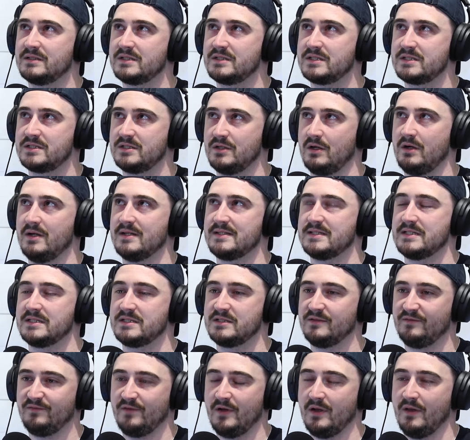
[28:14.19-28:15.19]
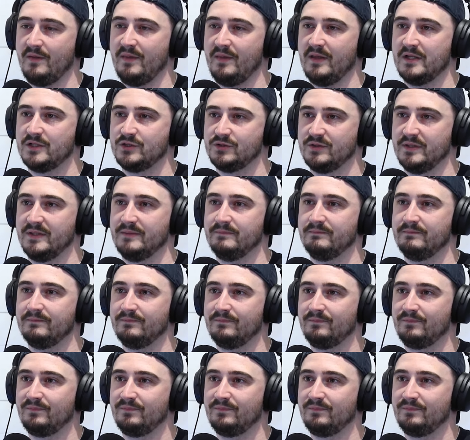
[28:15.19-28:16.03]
started to follow that dream.